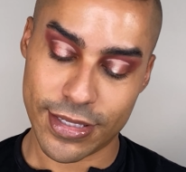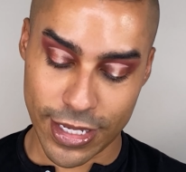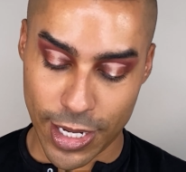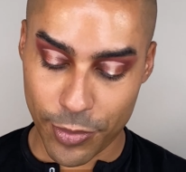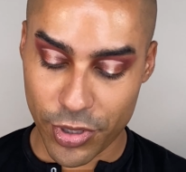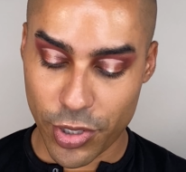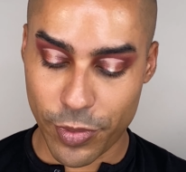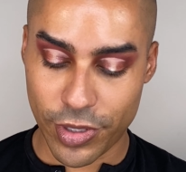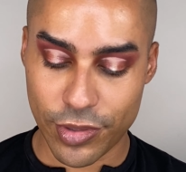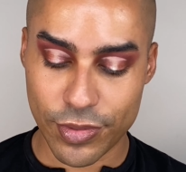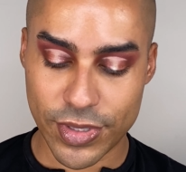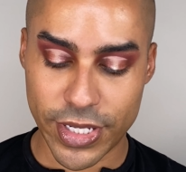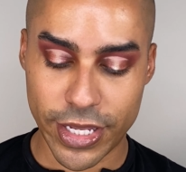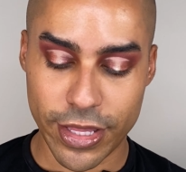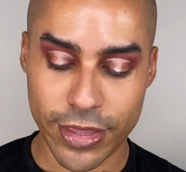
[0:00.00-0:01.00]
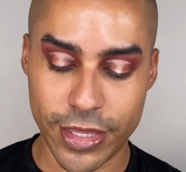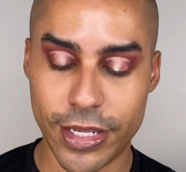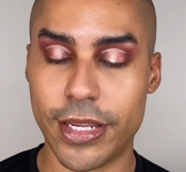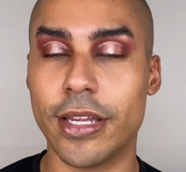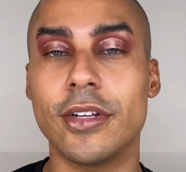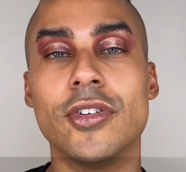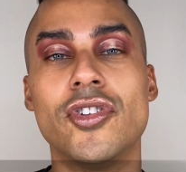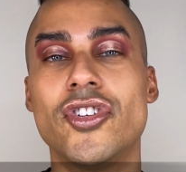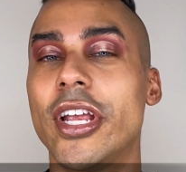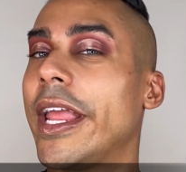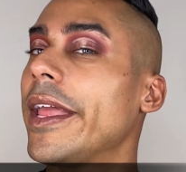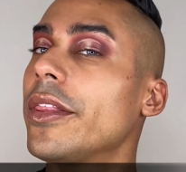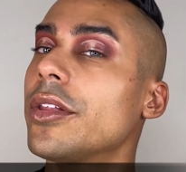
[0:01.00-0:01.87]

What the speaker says: And I'm gonna be using the J.